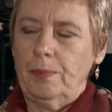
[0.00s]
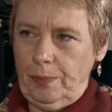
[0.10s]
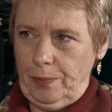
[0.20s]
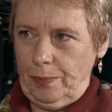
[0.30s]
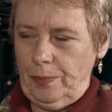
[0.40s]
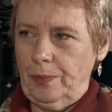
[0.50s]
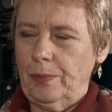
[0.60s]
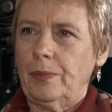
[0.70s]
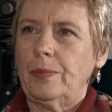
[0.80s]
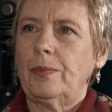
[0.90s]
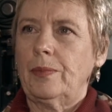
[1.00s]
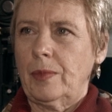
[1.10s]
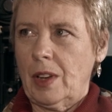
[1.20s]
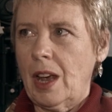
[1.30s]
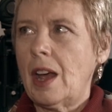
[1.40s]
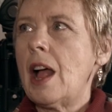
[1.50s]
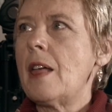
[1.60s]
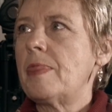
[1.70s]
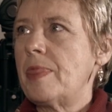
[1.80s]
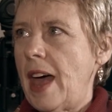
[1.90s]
Right. So that's a really good point.